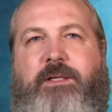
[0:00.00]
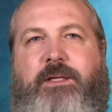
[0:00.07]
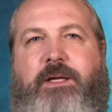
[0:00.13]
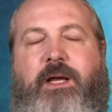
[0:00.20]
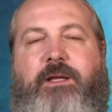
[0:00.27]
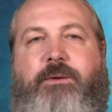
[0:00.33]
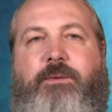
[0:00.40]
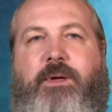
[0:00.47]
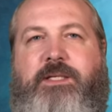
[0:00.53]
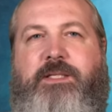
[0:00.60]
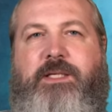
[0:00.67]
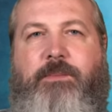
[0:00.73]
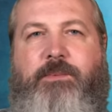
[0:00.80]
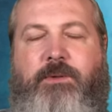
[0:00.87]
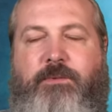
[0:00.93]
and you
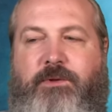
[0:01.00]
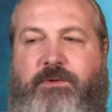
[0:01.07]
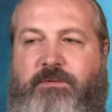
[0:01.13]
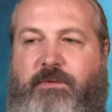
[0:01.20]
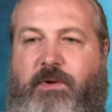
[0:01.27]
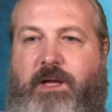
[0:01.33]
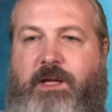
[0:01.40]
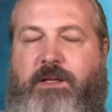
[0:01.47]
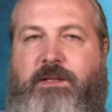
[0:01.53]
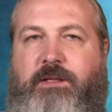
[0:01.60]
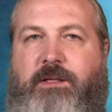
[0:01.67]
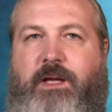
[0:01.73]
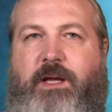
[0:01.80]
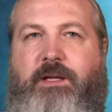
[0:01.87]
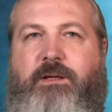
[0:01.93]
accept it with faith,
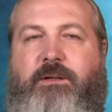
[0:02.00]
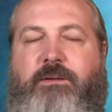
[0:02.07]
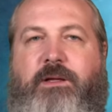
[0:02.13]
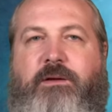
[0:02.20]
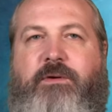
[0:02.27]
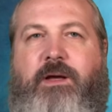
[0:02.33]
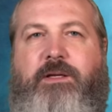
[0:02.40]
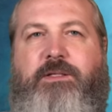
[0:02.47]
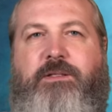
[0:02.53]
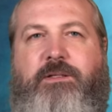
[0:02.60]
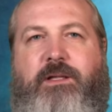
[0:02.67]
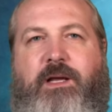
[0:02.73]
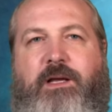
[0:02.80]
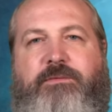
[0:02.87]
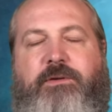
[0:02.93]
and you live out your
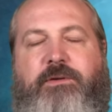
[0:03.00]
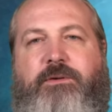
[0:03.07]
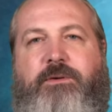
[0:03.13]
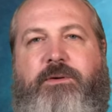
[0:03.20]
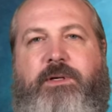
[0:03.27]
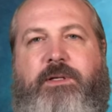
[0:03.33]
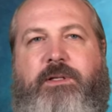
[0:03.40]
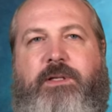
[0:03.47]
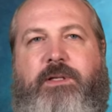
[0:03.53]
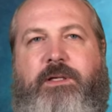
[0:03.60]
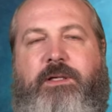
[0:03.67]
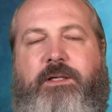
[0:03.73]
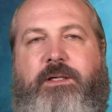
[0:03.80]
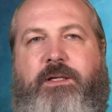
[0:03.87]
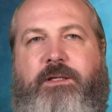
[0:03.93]
life accordingly,
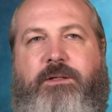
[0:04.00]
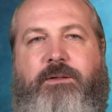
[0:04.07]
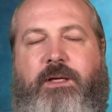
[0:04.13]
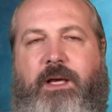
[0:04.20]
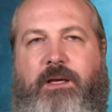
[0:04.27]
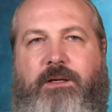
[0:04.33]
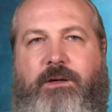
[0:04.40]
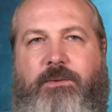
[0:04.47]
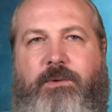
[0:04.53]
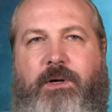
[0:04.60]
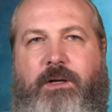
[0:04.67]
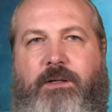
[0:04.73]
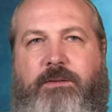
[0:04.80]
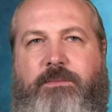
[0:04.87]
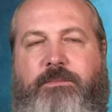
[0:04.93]
you can't go
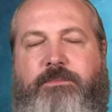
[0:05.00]
wrong.